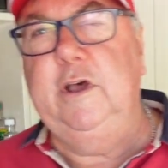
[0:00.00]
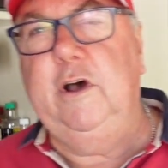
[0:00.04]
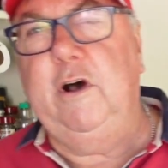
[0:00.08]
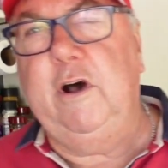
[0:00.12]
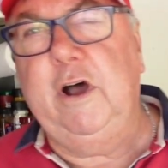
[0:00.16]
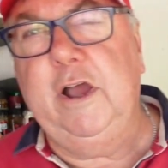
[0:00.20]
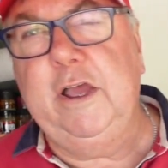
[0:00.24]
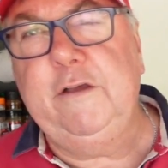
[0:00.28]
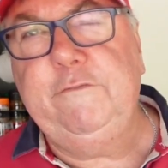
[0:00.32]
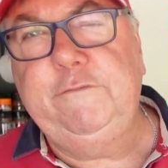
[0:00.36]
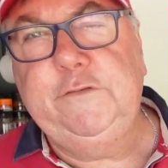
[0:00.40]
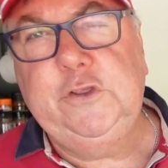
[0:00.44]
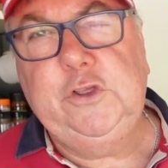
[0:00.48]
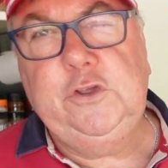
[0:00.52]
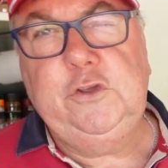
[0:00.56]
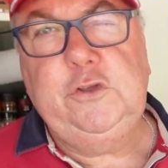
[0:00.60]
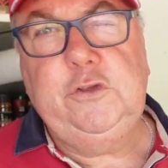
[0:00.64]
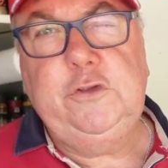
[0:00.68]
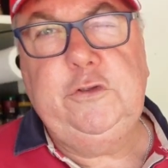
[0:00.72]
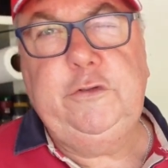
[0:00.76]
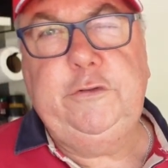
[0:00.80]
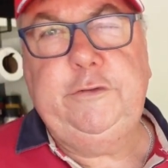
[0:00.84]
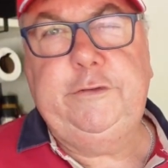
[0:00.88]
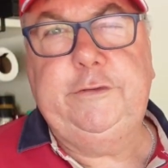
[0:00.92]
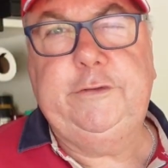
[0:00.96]
I've
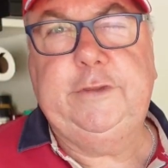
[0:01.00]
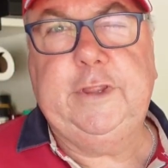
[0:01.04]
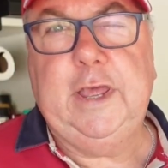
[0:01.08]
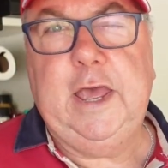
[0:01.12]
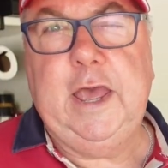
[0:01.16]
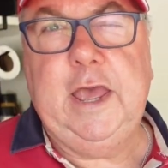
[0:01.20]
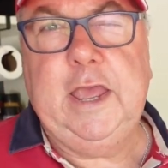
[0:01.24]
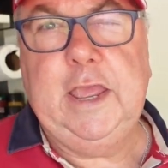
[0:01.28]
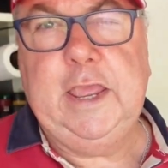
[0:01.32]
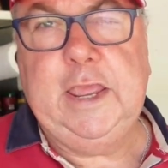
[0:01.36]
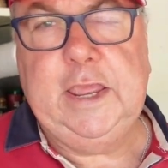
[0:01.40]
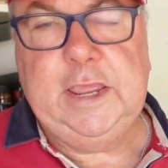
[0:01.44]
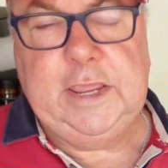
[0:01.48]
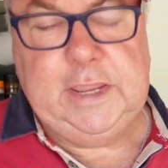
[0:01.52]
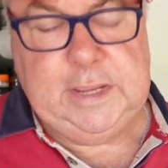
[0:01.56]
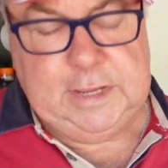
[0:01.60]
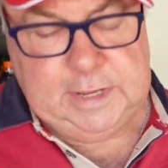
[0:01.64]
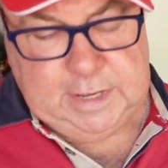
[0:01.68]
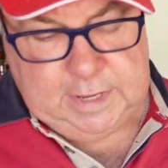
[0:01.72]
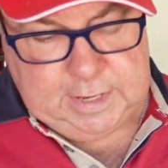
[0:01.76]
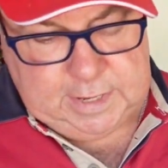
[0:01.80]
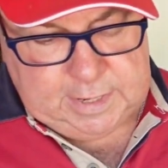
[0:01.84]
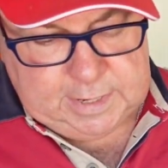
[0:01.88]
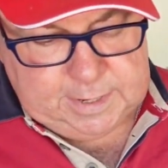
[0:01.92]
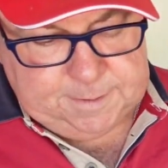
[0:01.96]
used a
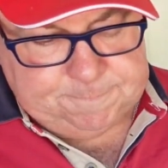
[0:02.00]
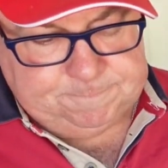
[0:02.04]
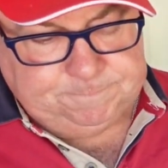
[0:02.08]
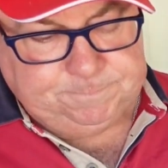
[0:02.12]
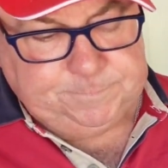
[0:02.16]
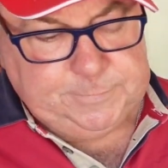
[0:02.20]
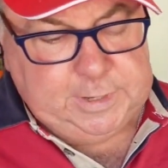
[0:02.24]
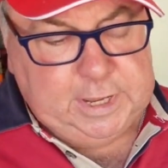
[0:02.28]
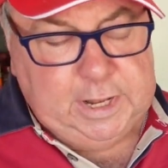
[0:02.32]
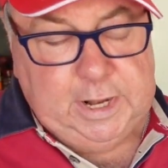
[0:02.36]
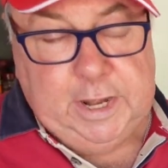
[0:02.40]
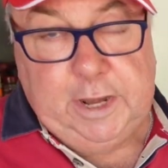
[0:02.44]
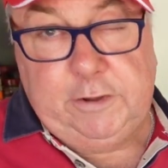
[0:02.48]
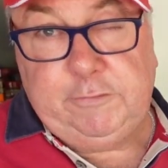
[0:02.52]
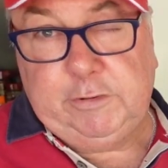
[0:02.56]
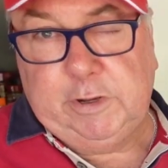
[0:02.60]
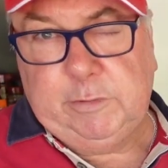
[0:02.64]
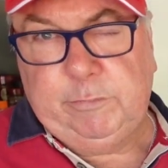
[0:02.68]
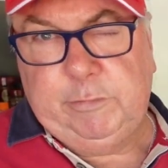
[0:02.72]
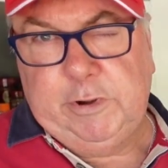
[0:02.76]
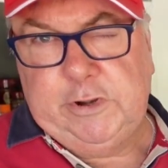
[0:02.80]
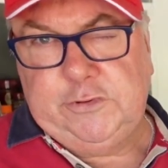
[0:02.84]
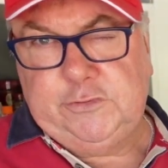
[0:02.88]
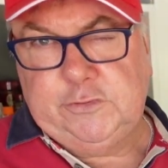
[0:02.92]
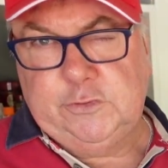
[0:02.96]
electric
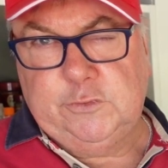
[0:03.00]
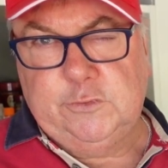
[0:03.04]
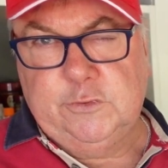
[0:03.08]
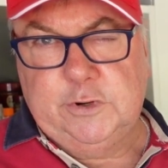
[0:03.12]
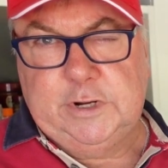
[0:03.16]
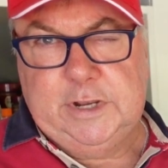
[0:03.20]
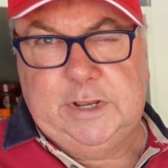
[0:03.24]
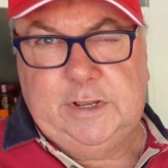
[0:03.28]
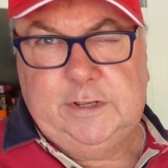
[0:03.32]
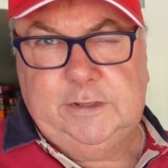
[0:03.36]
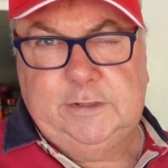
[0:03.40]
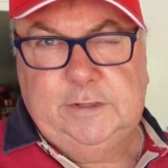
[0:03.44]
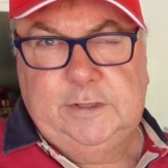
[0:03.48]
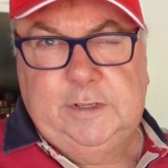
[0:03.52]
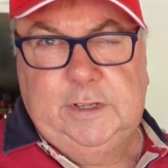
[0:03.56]
pressure cooker,